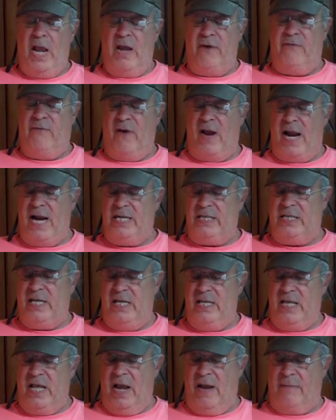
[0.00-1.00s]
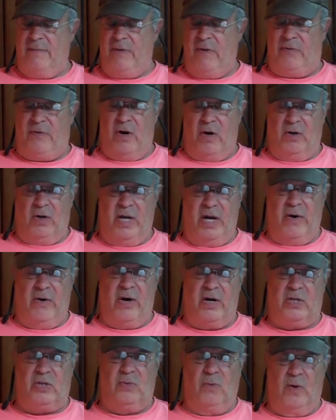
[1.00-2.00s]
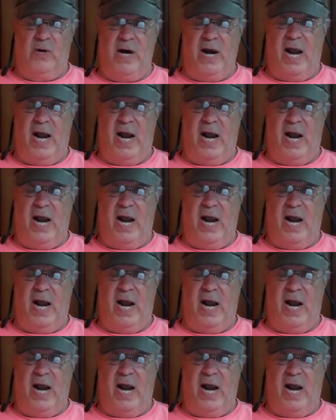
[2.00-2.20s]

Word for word: advising them that their lyrics were